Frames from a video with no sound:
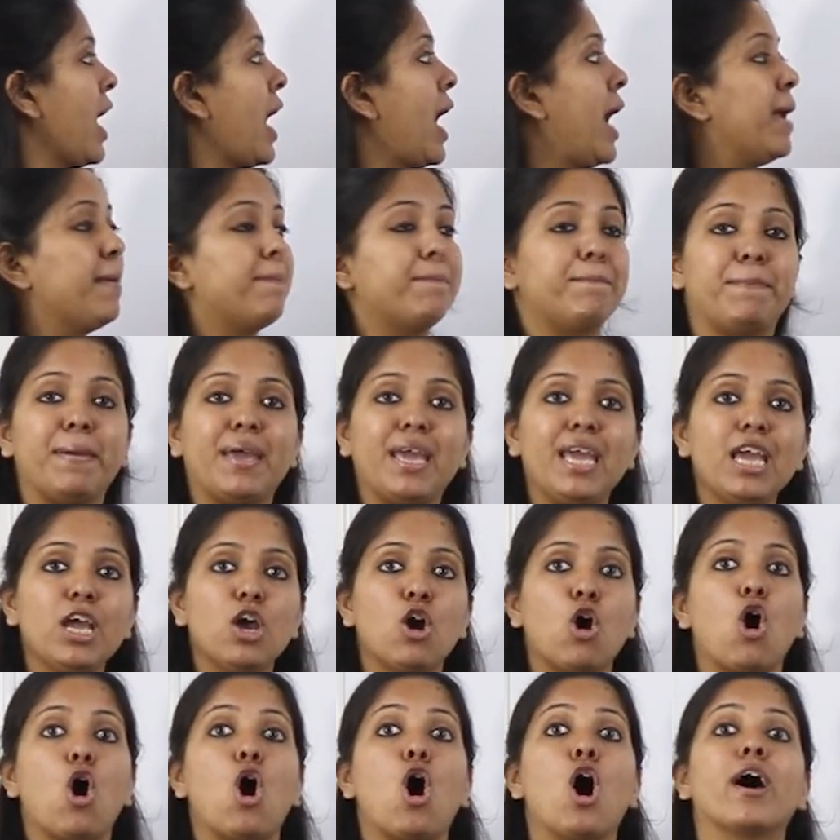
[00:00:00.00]
I
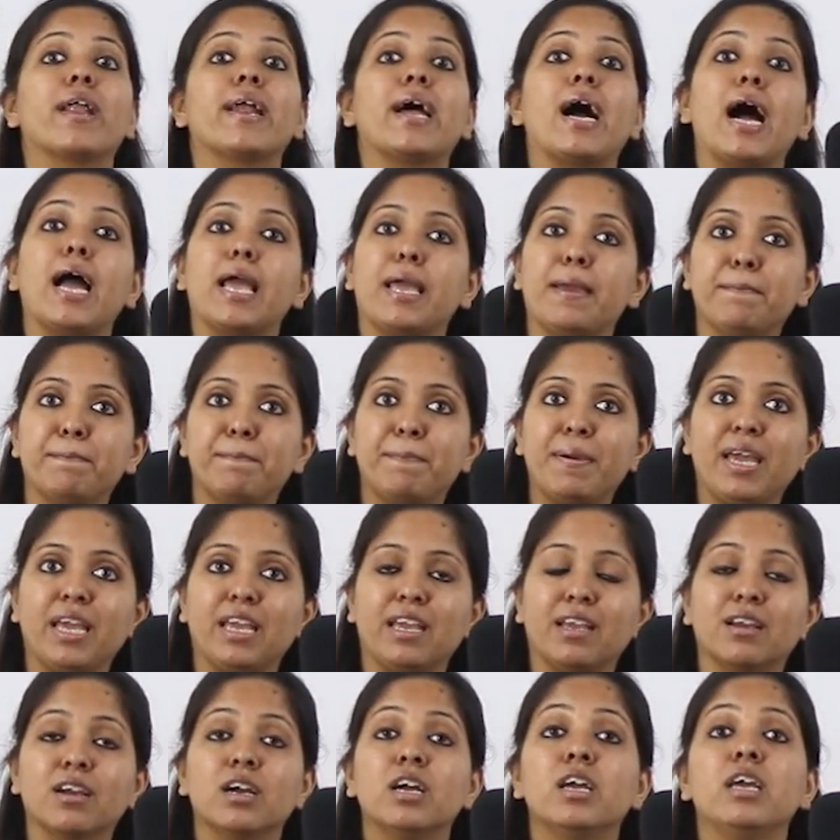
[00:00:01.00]
pay or I am
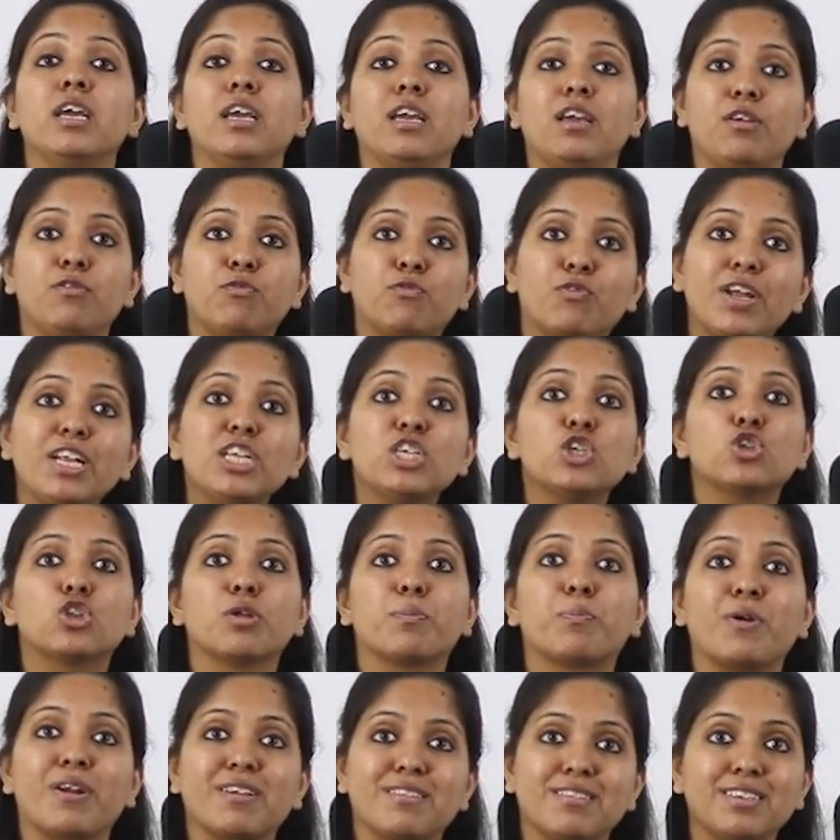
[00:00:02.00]
paying. In French,
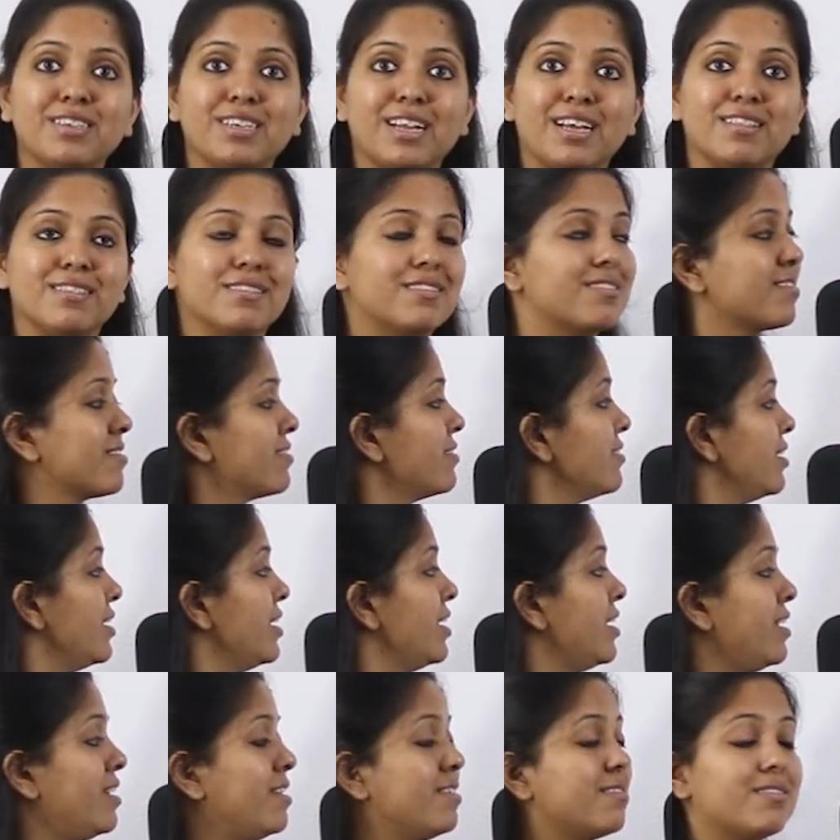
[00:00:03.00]
the present tense
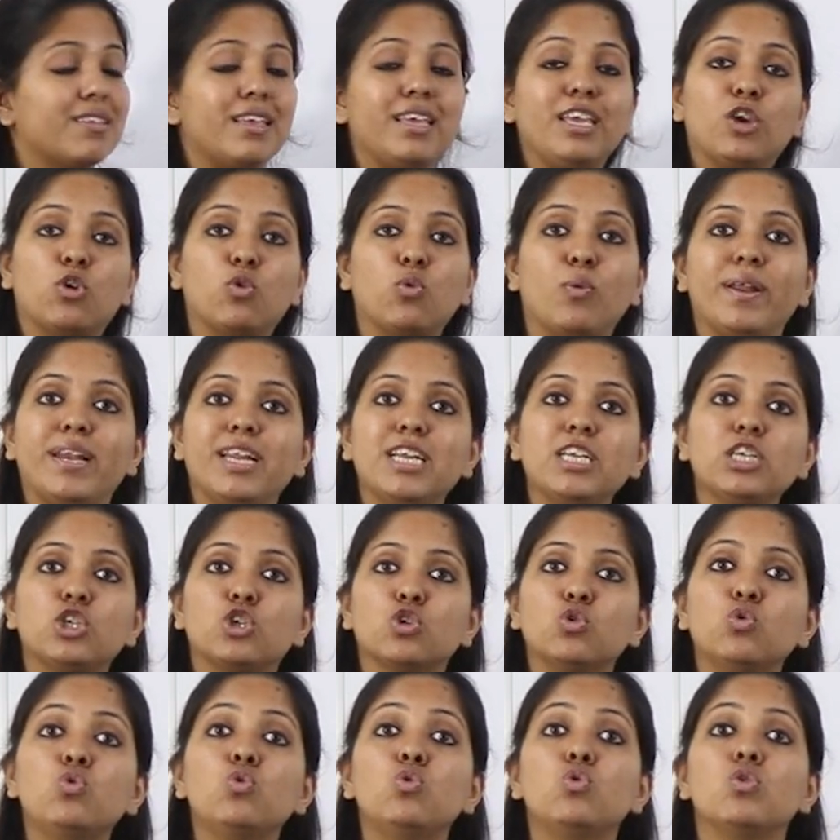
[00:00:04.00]
is equivalent
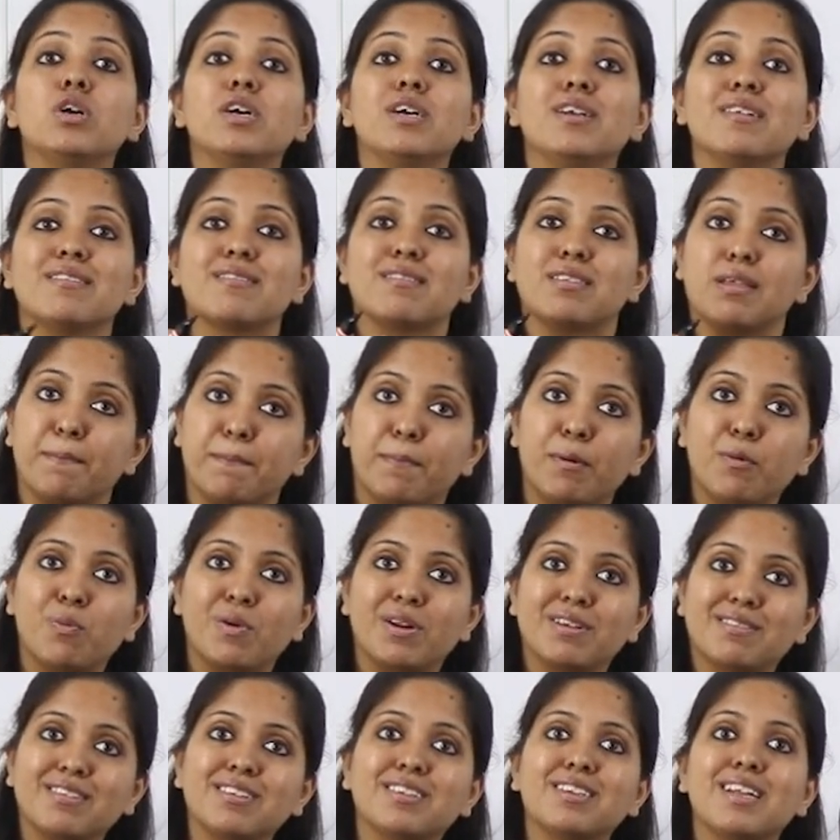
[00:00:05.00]
to simple
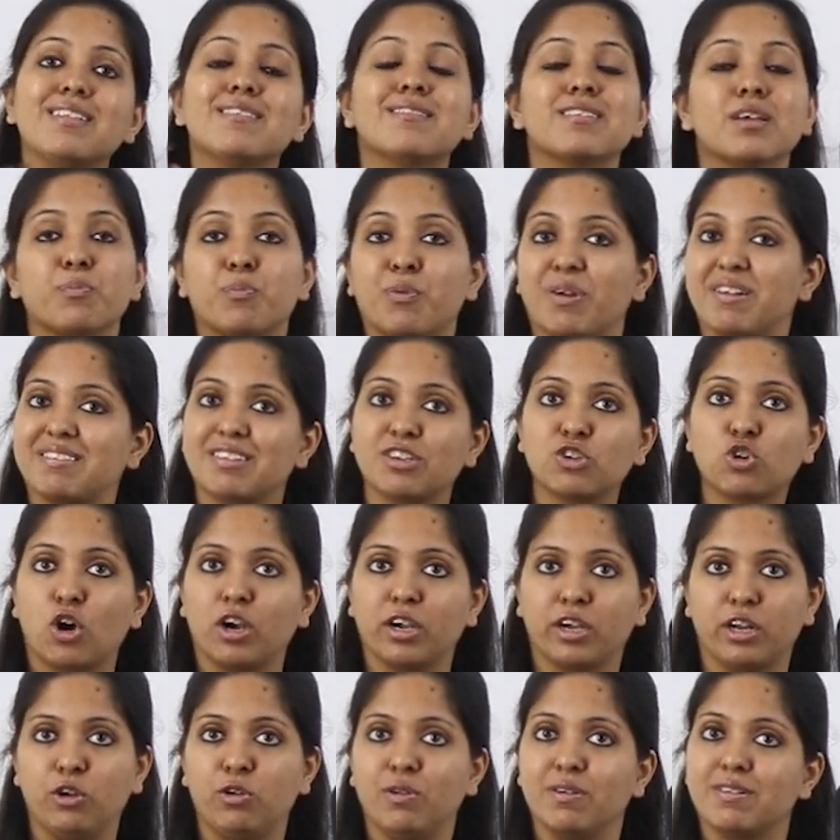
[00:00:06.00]
present tense and present
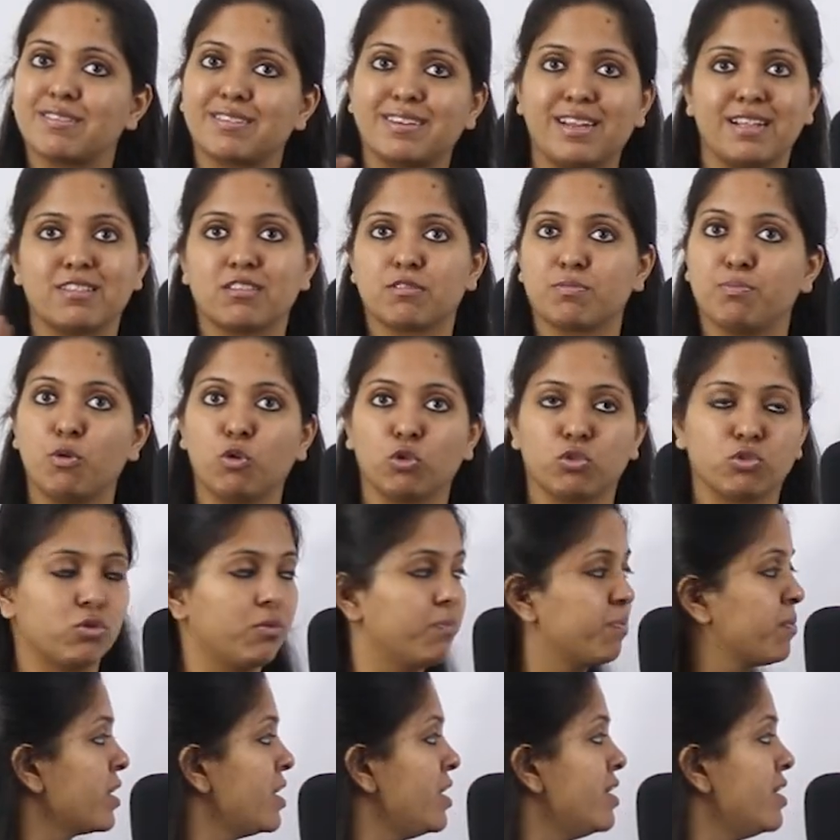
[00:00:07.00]
continuous tense, both.